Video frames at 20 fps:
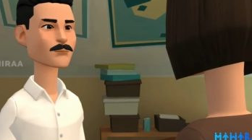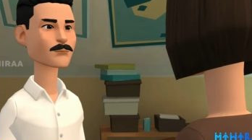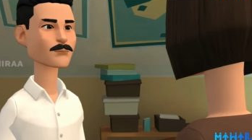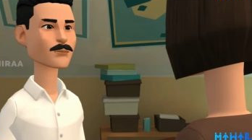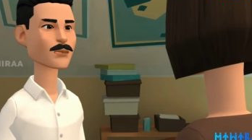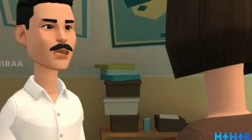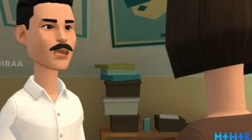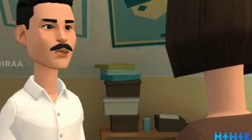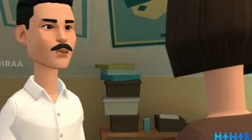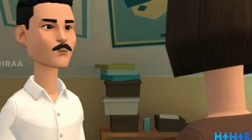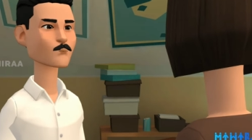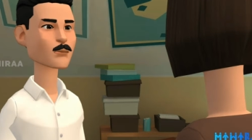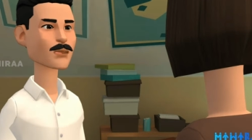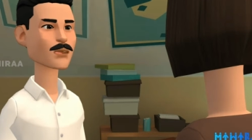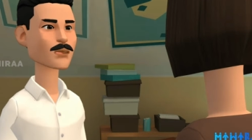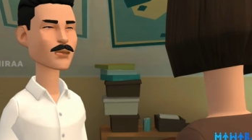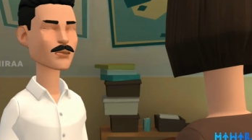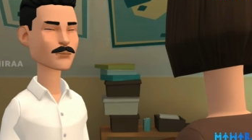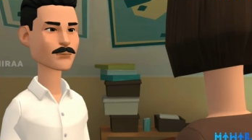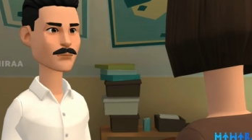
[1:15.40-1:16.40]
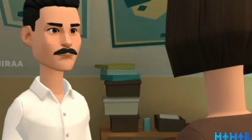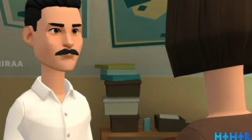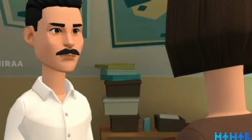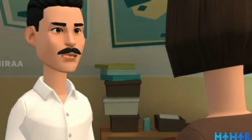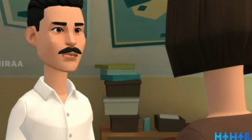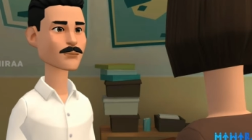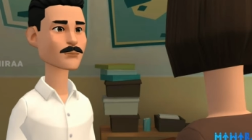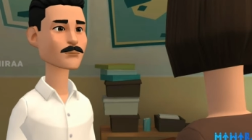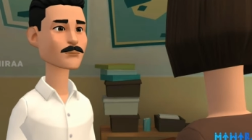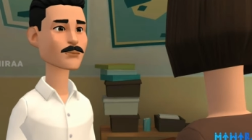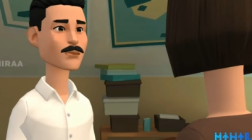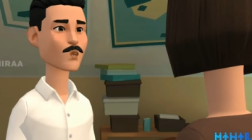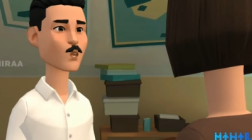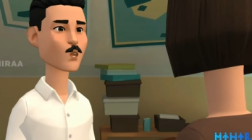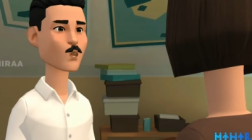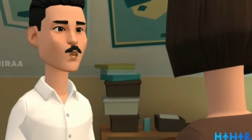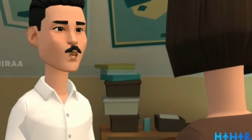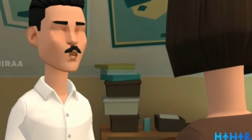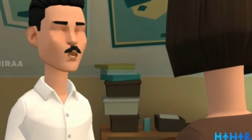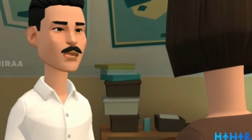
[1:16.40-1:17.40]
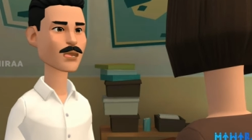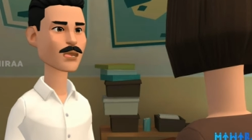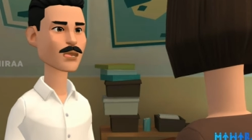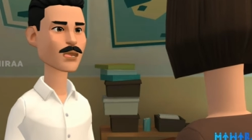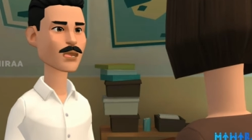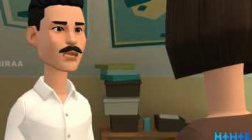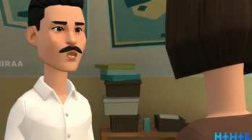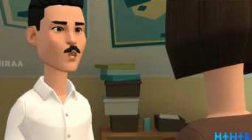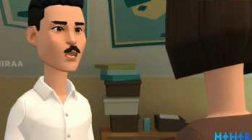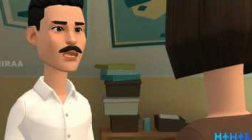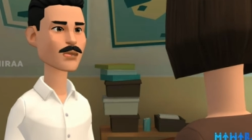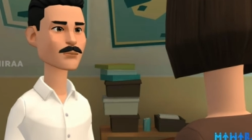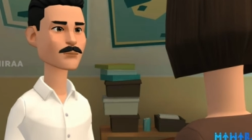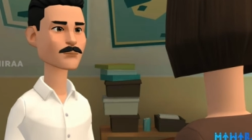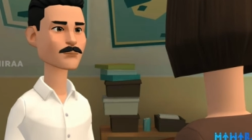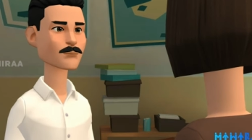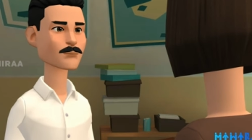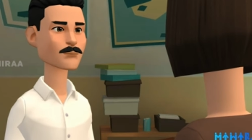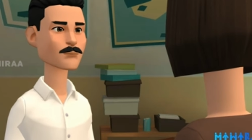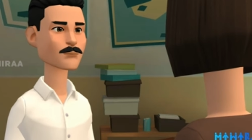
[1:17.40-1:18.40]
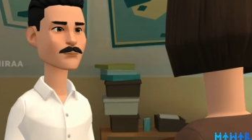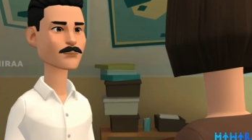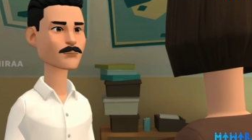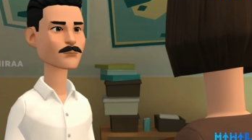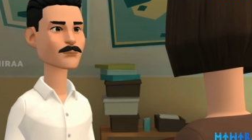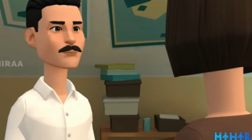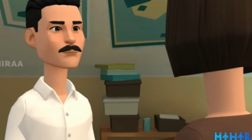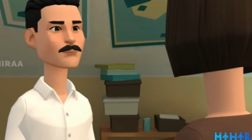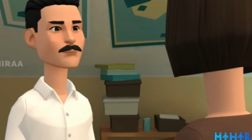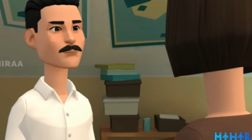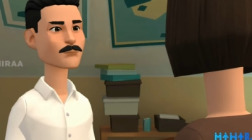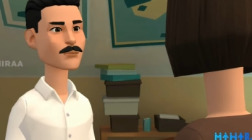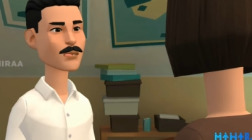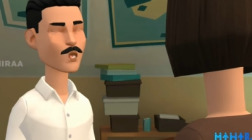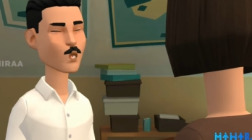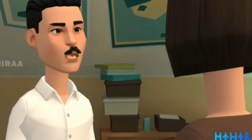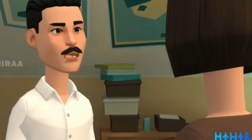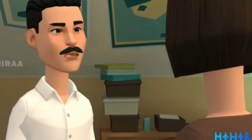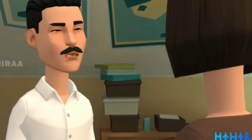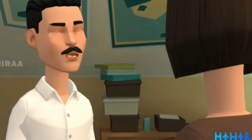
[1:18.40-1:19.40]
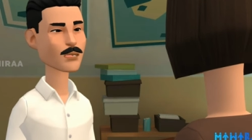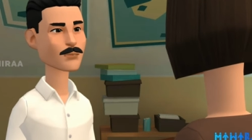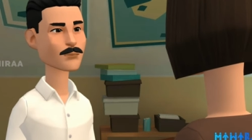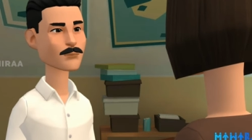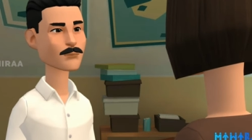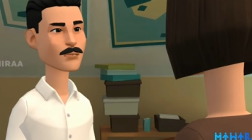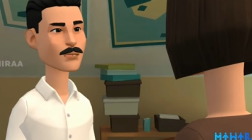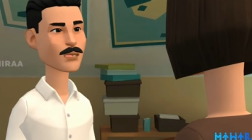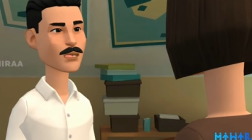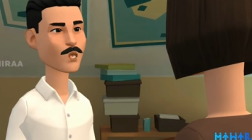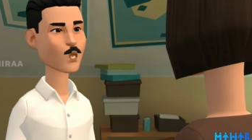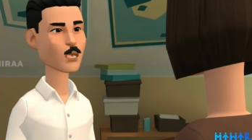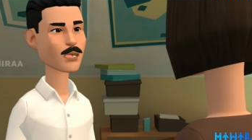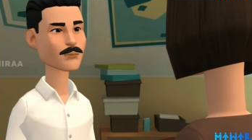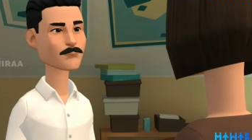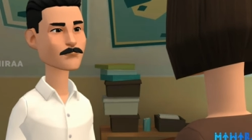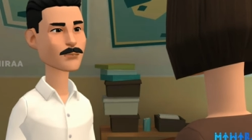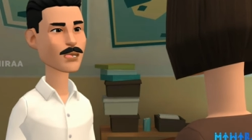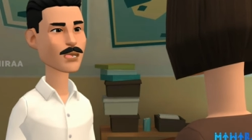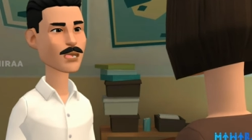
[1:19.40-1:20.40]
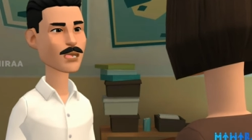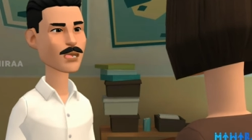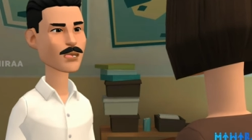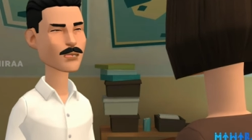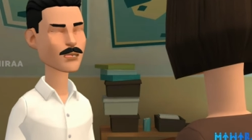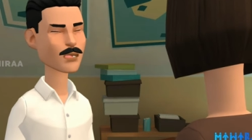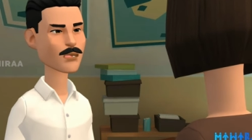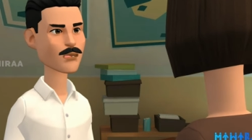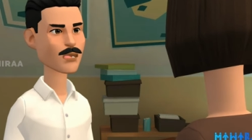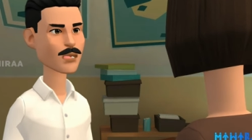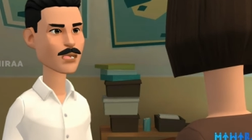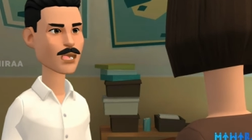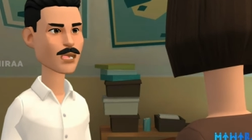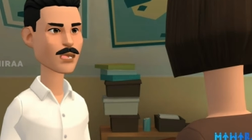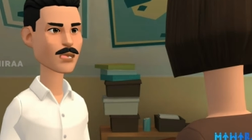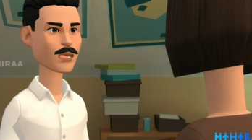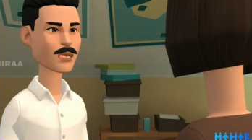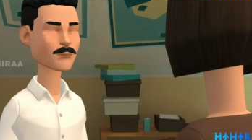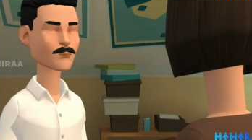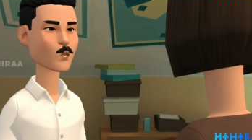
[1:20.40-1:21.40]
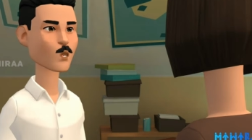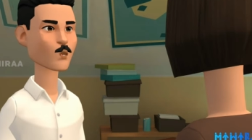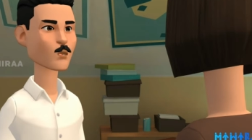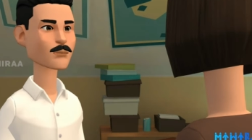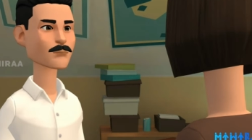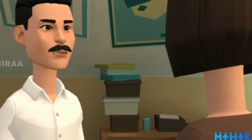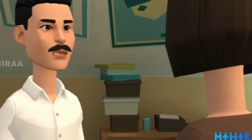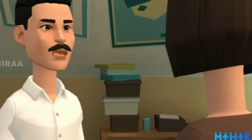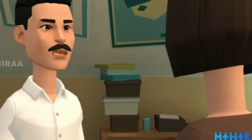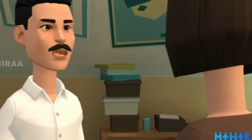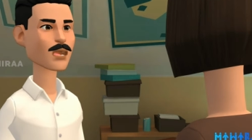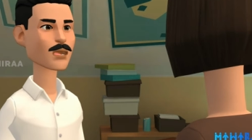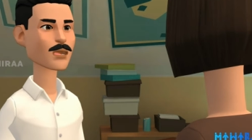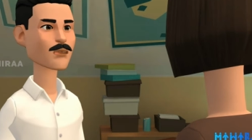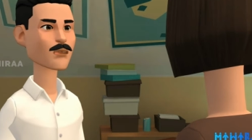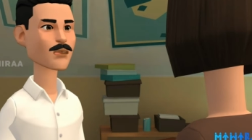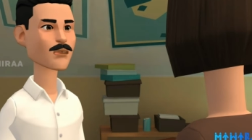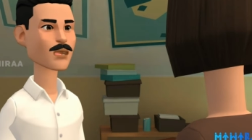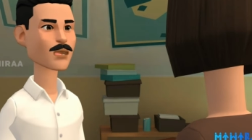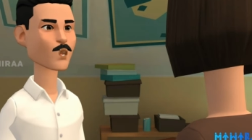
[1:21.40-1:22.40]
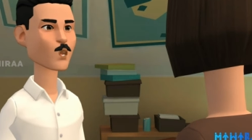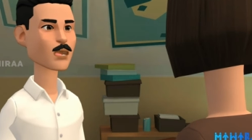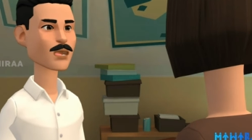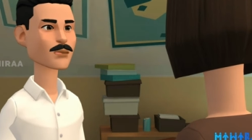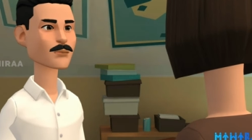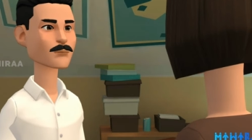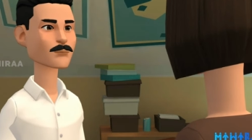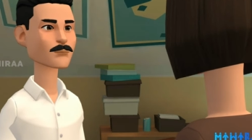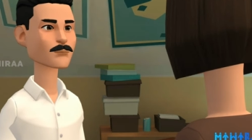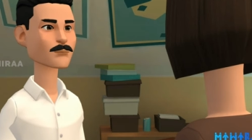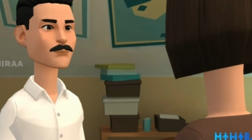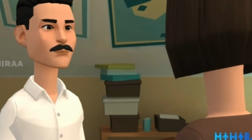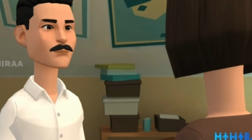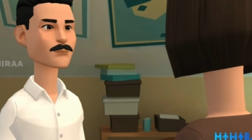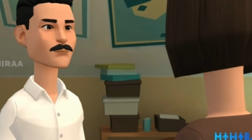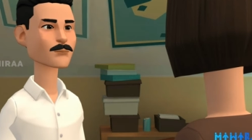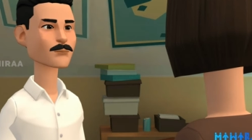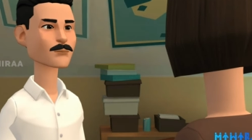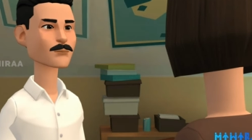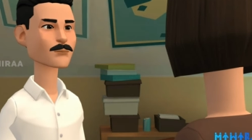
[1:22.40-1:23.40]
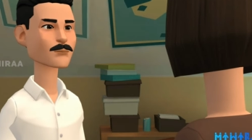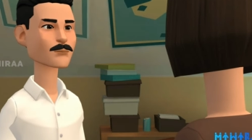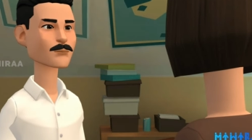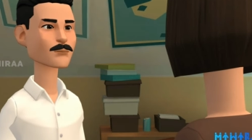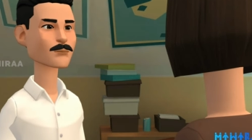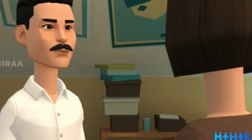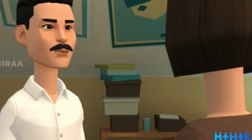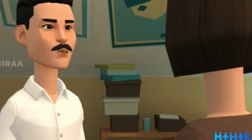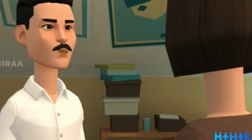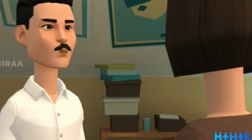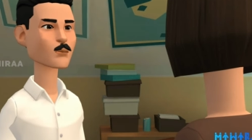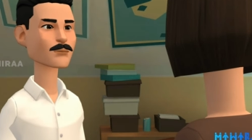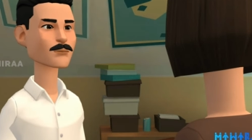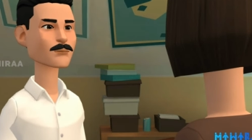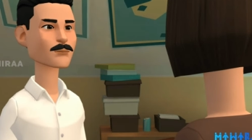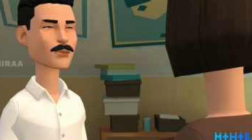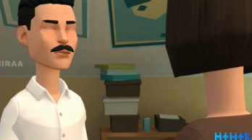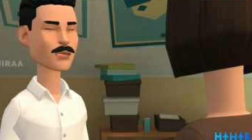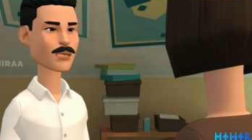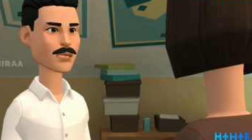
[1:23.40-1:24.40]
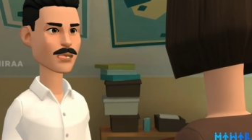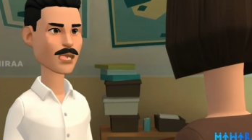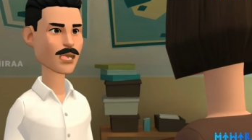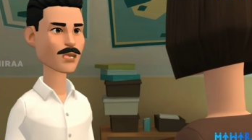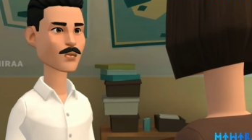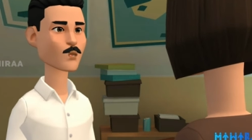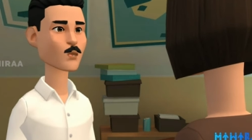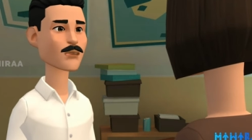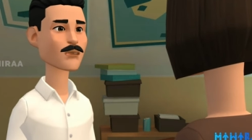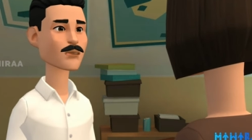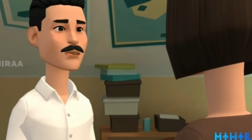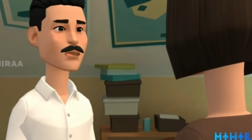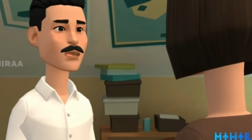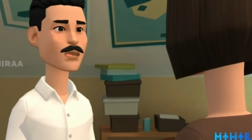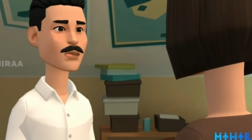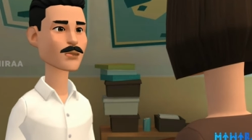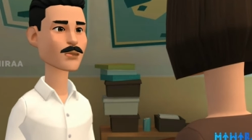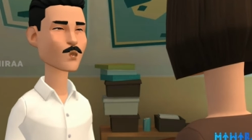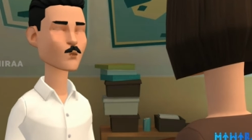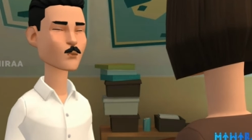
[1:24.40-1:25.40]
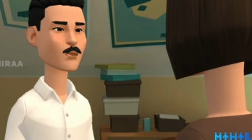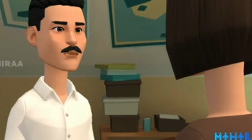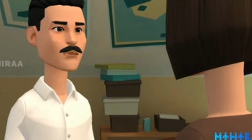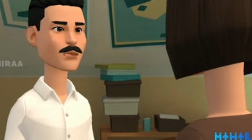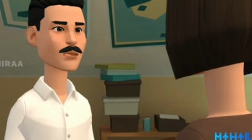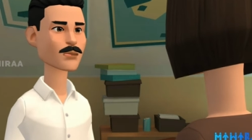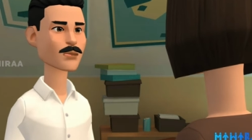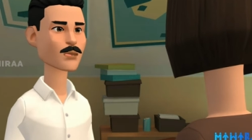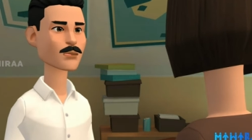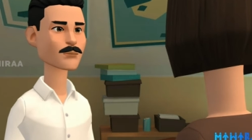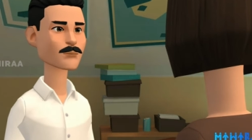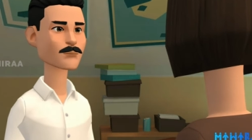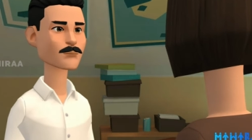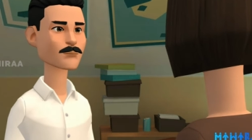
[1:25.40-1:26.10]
She told me and asked me not to tell anyone. However, I knew that patient safety is the responsibility of everyone. So, I did notify the supervisor.